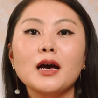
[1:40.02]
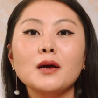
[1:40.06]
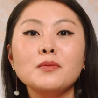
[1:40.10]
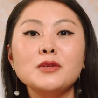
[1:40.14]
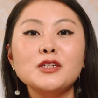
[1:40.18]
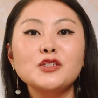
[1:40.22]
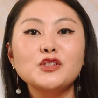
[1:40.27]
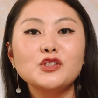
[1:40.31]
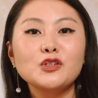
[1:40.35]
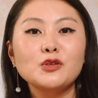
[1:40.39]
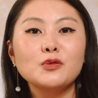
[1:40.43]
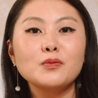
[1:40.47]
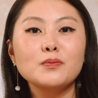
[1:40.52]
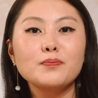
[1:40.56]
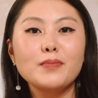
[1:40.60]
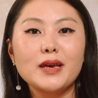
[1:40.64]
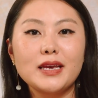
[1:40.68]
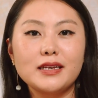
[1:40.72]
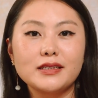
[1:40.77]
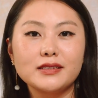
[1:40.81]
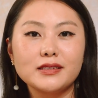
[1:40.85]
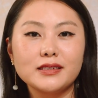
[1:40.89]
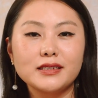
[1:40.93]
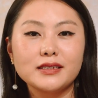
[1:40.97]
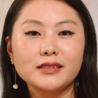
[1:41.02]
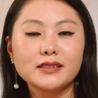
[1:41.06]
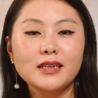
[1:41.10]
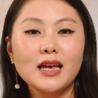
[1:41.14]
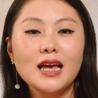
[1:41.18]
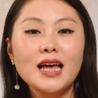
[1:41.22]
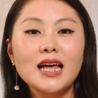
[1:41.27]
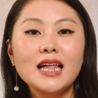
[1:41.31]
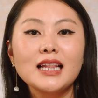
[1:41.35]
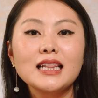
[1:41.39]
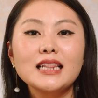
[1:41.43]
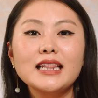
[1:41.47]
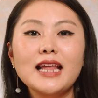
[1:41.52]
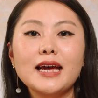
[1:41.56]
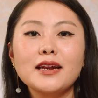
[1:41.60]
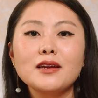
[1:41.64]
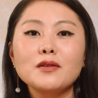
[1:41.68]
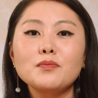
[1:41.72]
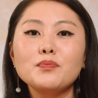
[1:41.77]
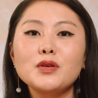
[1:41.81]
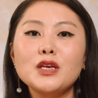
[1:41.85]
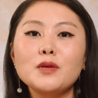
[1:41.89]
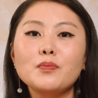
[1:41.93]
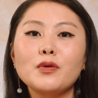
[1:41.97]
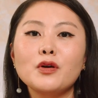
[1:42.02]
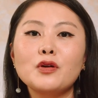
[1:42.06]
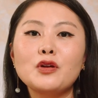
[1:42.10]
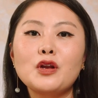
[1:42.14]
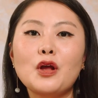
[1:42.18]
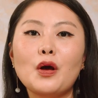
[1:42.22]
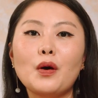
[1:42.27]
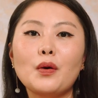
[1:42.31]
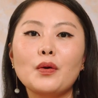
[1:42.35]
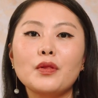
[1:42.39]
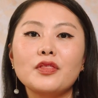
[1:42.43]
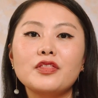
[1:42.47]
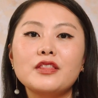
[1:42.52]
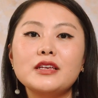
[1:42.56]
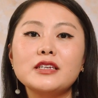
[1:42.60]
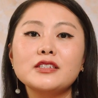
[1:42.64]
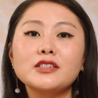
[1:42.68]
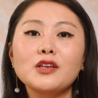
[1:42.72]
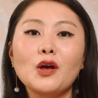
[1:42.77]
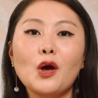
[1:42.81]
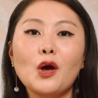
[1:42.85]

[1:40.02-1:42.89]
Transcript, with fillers: coming soon basis, letting people know this